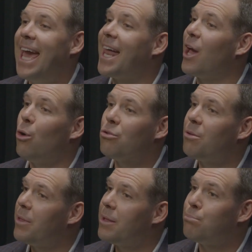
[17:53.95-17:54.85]
and I
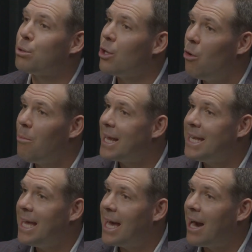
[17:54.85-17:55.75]
ultimately blow my
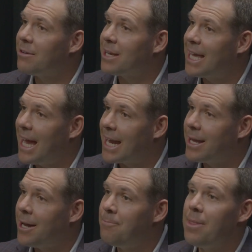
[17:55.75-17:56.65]
knee out in
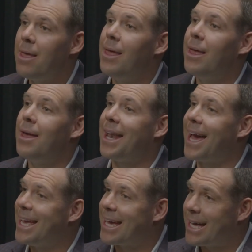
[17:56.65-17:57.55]
Canada, and
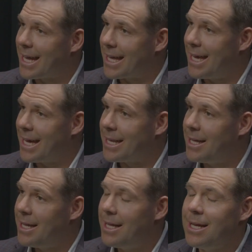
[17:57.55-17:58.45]
I get cut again.
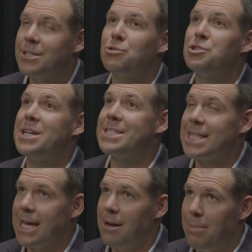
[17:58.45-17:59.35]
And so, Chase,
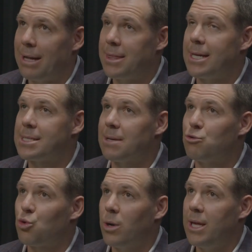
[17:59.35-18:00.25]
think about this. I'm
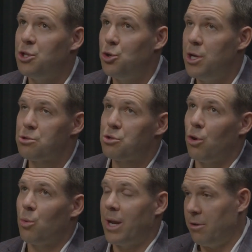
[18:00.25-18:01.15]
22 years
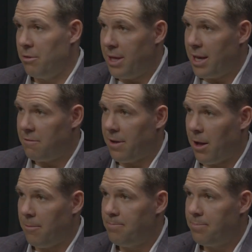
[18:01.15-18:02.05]
old when I enter the
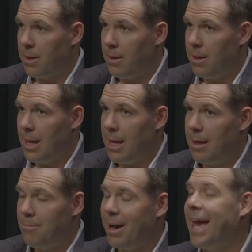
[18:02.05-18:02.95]
NFL.
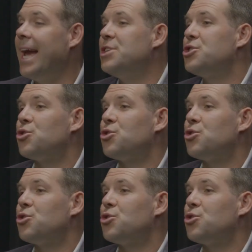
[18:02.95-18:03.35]
By age